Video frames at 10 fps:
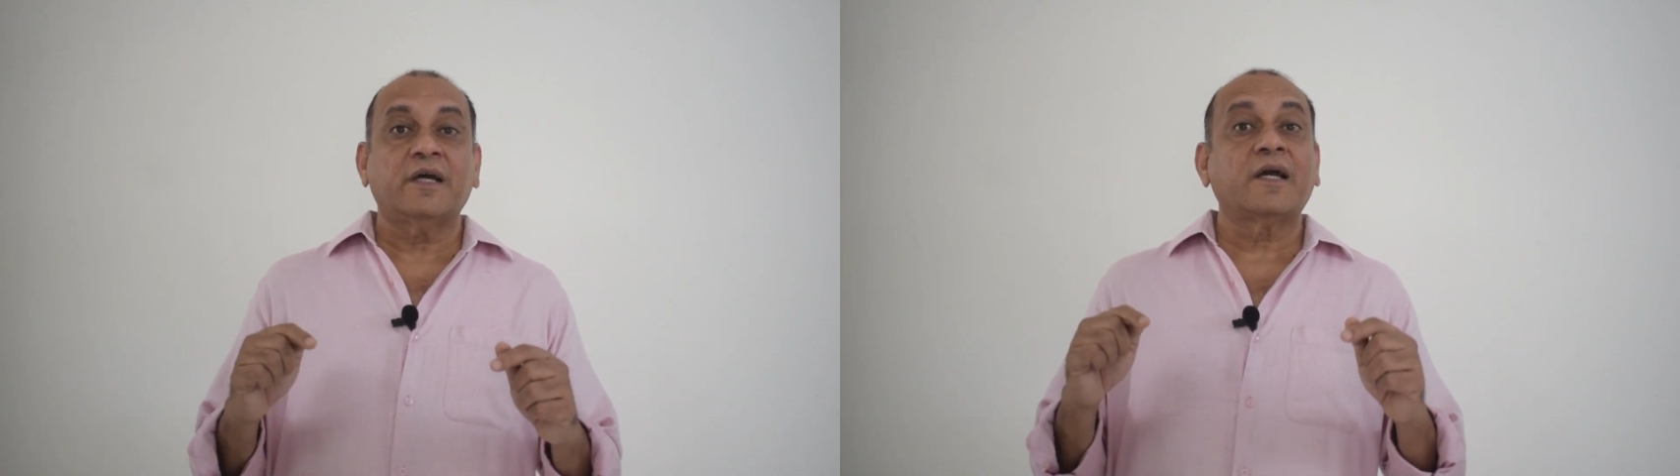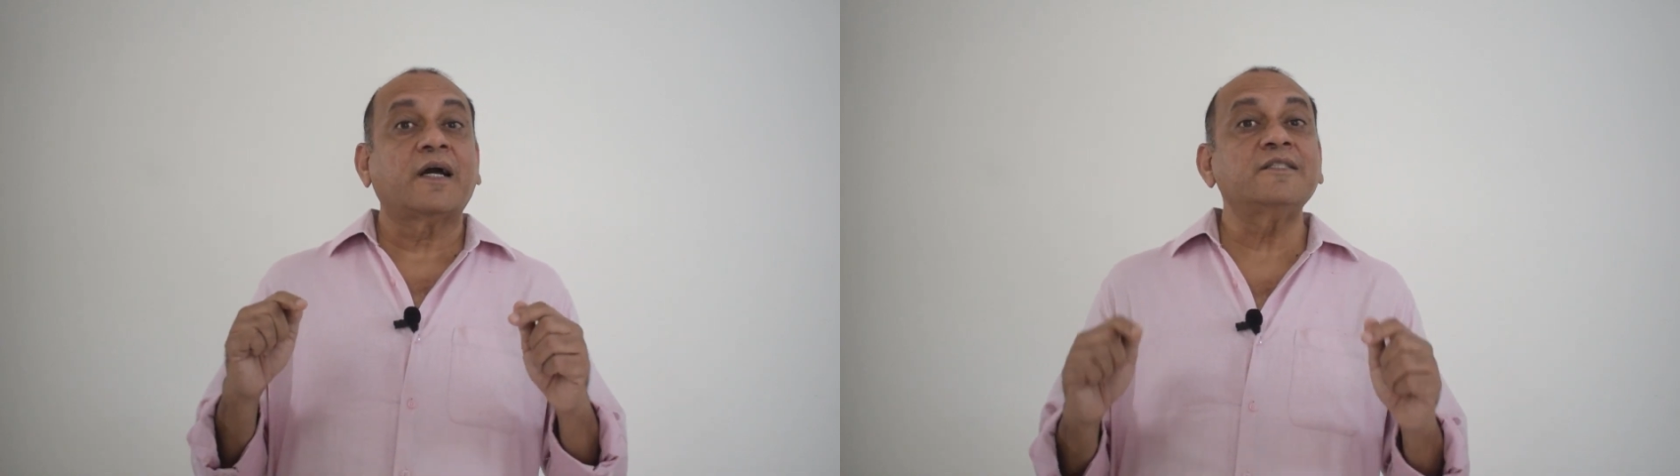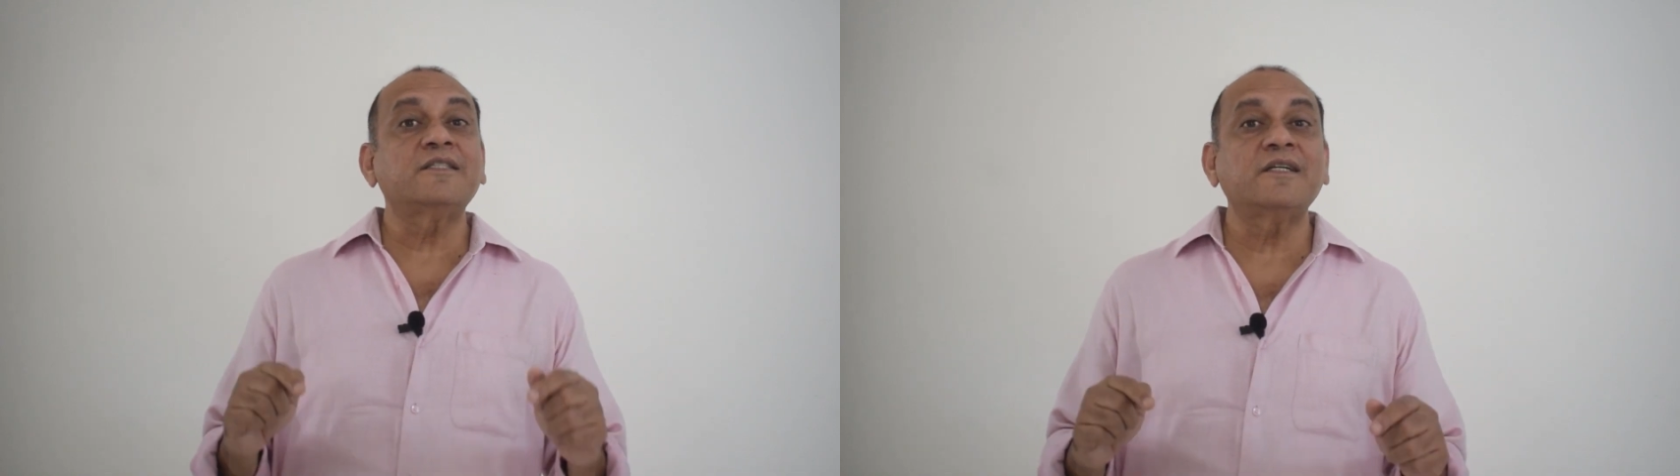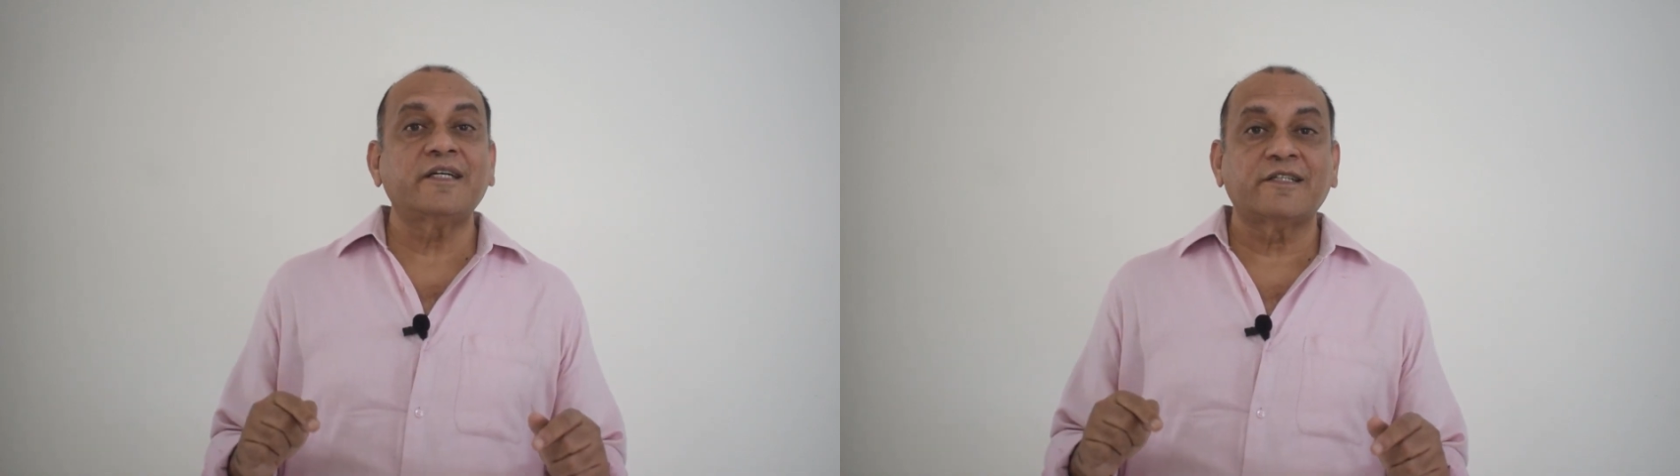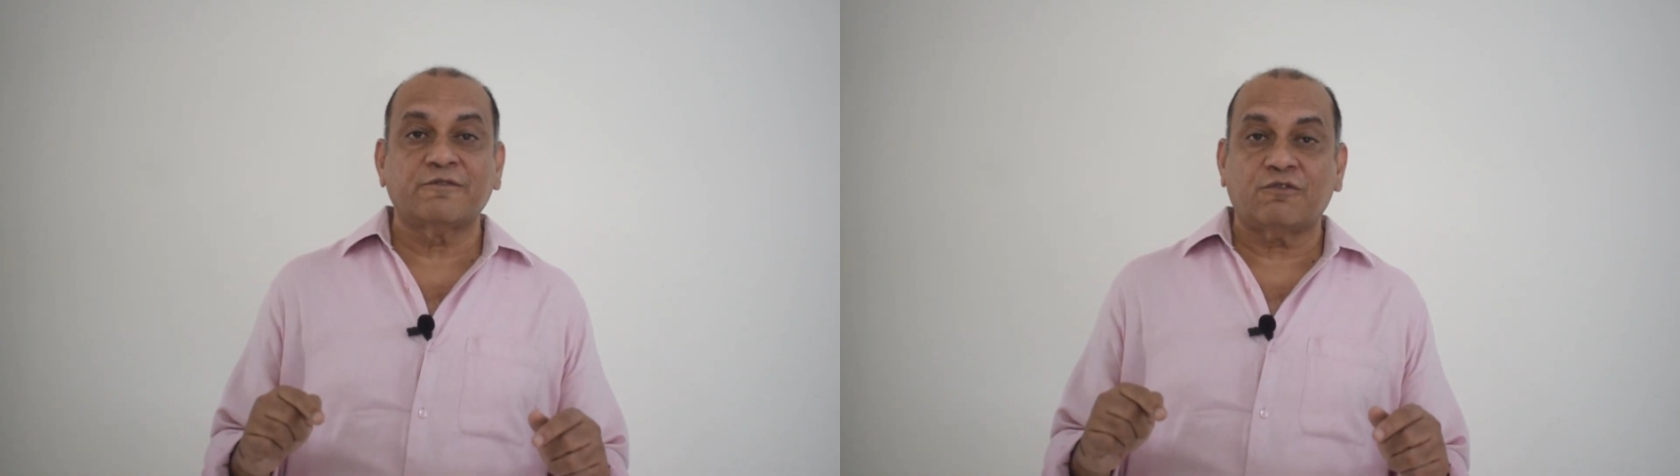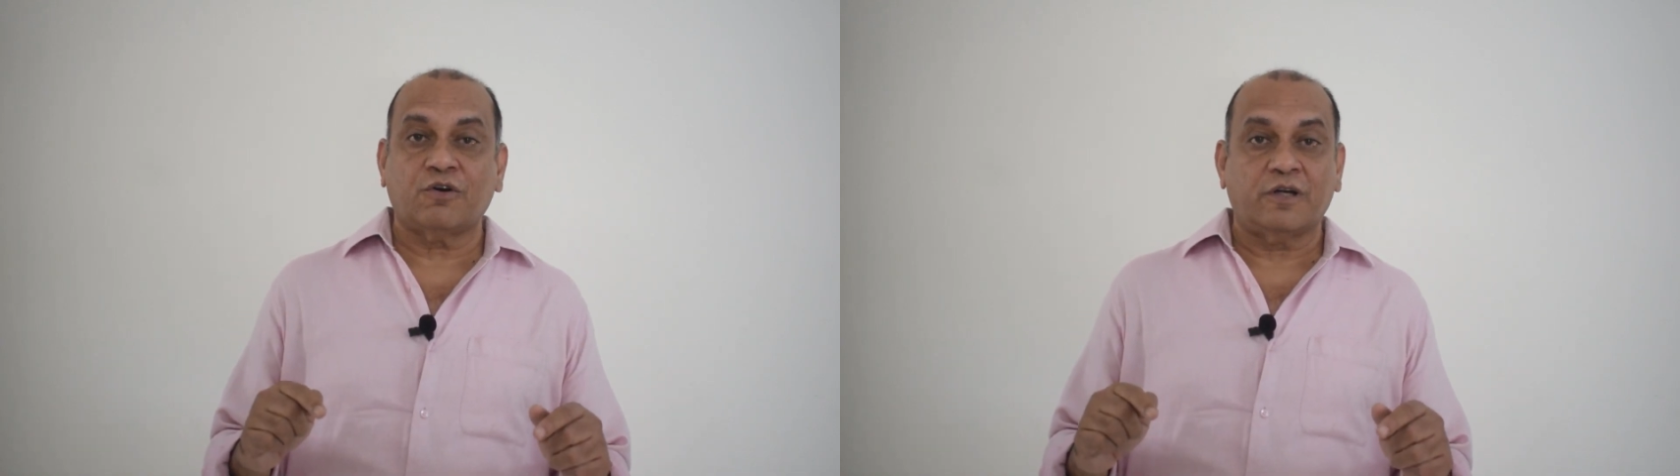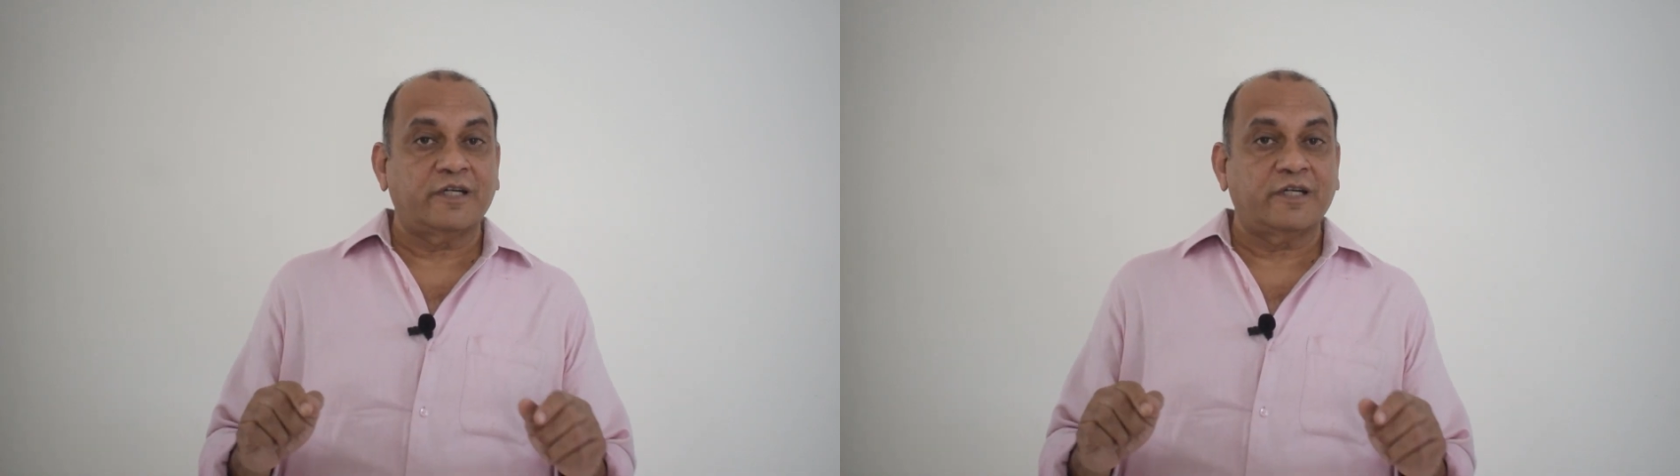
consultative call.